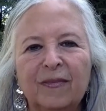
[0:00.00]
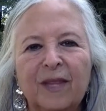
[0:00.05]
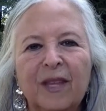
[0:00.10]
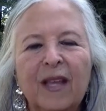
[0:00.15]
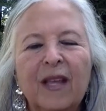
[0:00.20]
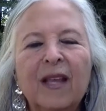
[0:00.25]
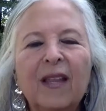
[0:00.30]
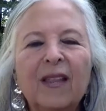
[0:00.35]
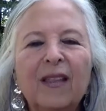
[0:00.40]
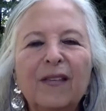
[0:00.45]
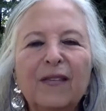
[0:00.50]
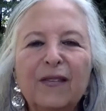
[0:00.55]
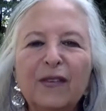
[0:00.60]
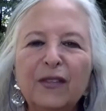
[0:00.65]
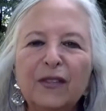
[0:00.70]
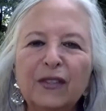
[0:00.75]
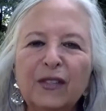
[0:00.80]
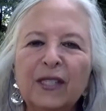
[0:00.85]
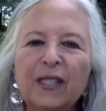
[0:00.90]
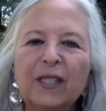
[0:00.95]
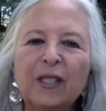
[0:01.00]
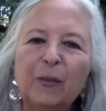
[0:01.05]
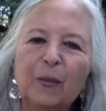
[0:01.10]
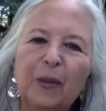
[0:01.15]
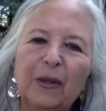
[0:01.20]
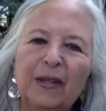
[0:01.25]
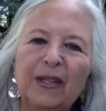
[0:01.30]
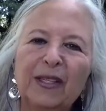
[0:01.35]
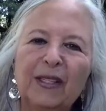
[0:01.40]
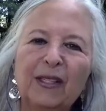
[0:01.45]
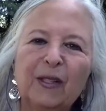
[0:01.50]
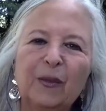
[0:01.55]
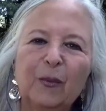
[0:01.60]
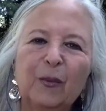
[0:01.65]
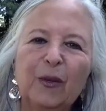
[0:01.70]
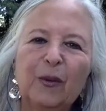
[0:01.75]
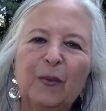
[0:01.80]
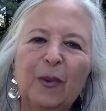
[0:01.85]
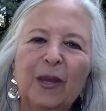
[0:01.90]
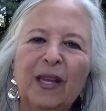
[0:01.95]
The first experience
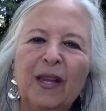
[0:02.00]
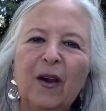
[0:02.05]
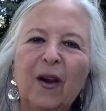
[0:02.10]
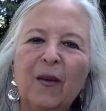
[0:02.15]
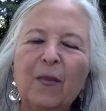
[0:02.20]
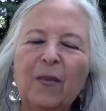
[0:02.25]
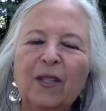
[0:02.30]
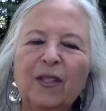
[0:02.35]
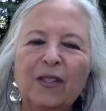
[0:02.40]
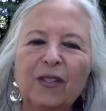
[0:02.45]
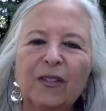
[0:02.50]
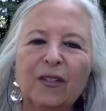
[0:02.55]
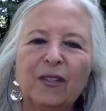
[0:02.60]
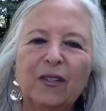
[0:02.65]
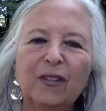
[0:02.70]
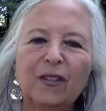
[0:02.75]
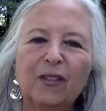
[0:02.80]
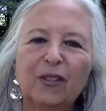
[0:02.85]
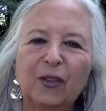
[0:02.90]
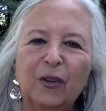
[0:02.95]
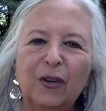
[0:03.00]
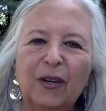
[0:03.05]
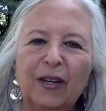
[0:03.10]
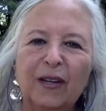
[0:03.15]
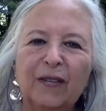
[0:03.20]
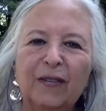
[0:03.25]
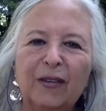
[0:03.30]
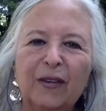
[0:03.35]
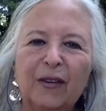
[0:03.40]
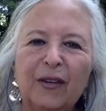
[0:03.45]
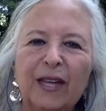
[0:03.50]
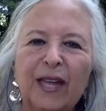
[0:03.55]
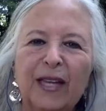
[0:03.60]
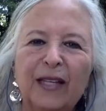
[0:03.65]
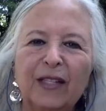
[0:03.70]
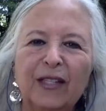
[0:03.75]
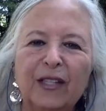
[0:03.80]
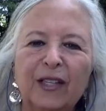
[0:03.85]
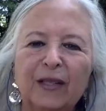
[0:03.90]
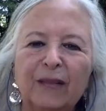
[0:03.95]
would be our mystical story of
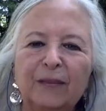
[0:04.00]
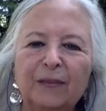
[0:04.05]
creation.